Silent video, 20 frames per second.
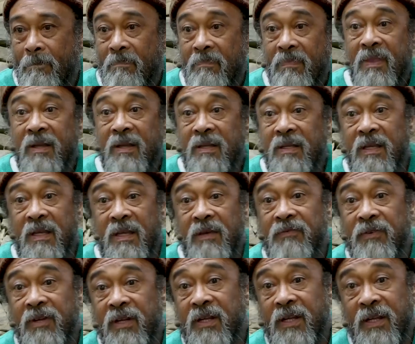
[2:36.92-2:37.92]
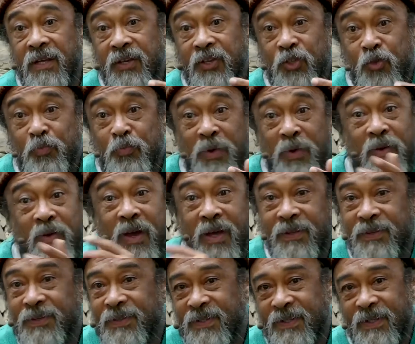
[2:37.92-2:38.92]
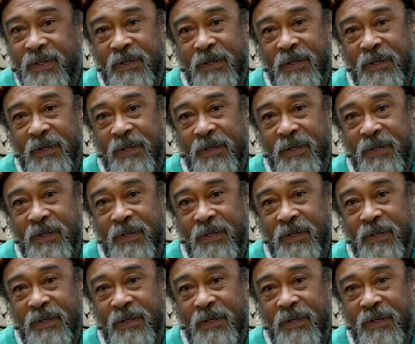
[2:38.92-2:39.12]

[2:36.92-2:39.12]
not even an experience.